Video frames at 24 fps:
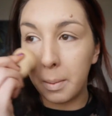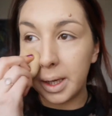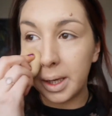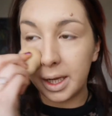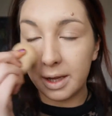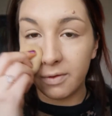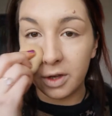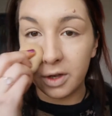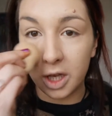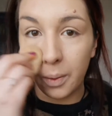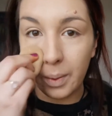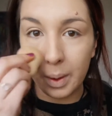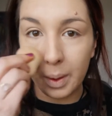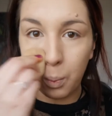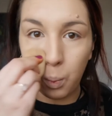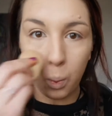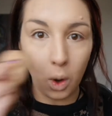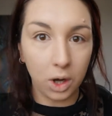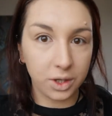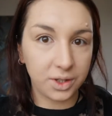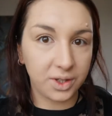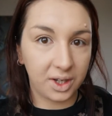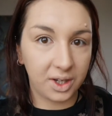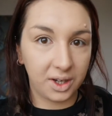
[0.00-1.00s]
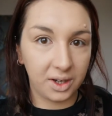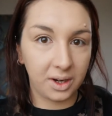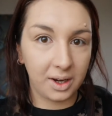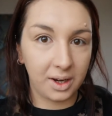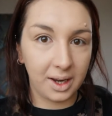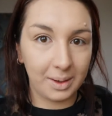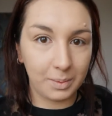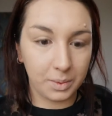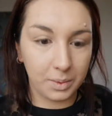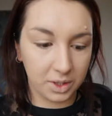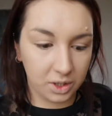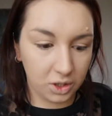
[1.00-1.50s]
Even though it
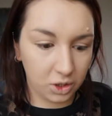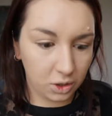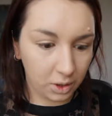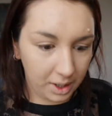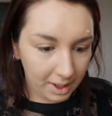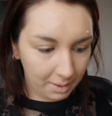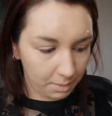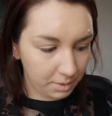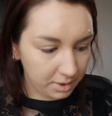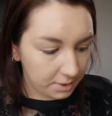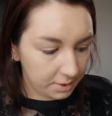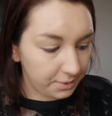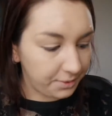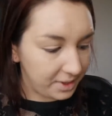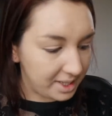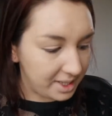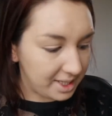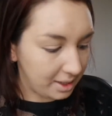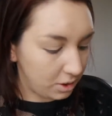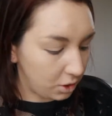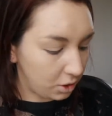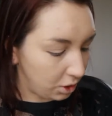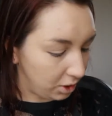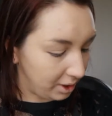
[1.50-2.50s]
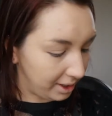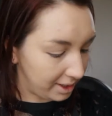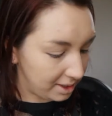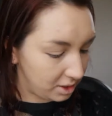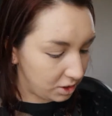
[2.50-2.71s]
wasn't, it was physical.